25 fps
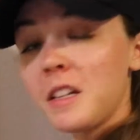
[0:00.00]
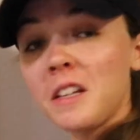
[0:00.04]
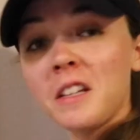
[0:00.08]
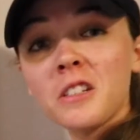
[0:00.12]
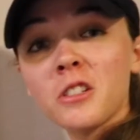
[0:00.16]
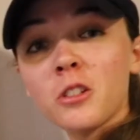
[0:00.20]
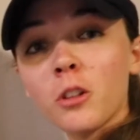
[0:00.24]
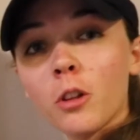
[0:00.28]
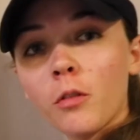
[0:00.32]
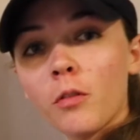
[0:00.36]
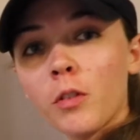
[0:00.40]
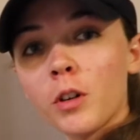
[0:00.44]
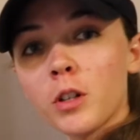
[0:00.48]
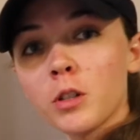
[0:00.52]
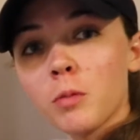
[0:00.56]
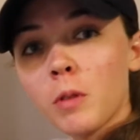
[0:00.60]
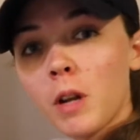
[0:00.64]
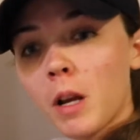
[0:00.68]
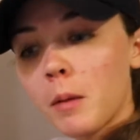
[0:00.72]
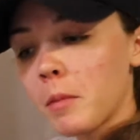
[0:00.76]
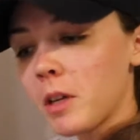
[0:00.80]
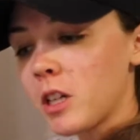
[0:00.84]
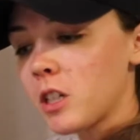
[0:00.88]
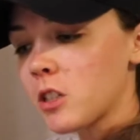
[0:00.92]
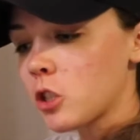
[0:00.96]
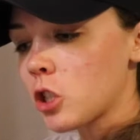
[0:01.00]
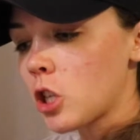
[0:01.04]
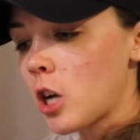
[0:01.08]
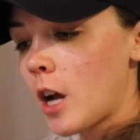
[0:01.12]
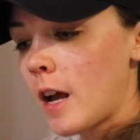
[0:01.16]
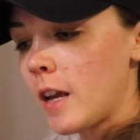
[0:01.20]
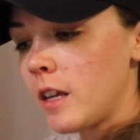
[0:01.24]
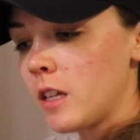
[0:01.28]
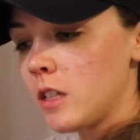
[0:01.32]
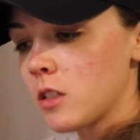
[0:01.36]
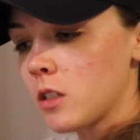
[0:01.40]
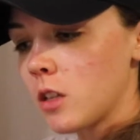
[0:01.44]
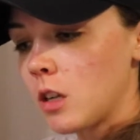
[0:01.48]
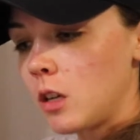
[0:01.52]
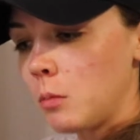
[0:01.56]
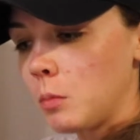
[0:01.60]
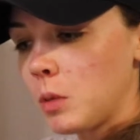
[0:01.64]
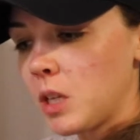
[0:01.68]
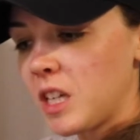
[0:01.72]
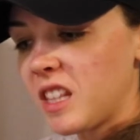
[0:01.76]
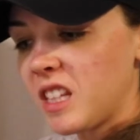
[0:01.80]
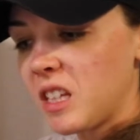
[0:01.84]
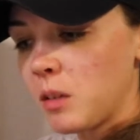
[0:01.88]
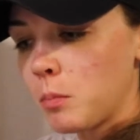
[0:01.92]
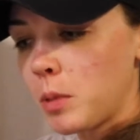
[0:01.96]
So the first one I'm gonna try is gonna
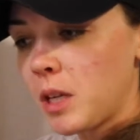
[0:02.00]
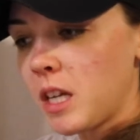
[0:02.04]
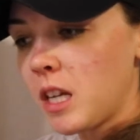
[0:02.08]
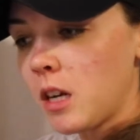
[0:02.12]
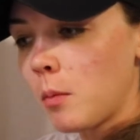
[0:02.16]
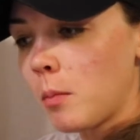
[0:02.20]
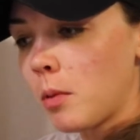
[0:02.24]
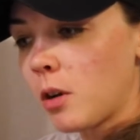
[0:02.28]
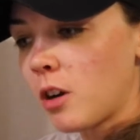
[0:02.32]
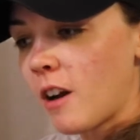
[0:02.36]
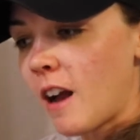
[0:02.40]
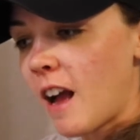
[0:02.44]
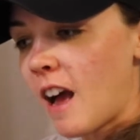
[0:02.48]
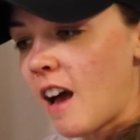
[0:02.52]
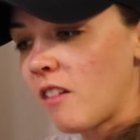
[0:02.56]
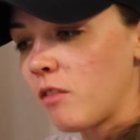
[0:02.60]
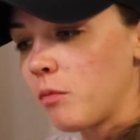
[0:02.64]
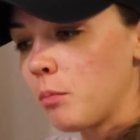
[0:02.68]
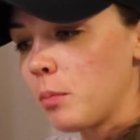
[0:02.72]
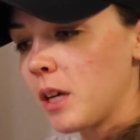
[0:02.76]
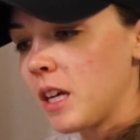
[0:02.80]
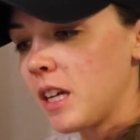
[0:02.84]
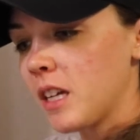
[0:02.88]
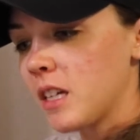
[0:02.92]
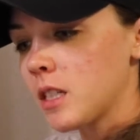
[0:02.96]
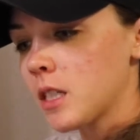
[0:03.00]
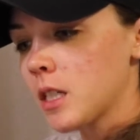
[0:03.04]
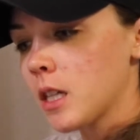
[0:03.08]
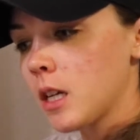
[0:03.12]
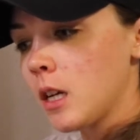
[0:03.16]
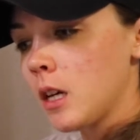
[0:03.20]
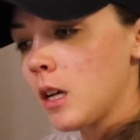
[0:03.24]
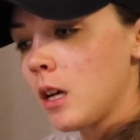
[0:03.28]
be the peanut butter half-baked,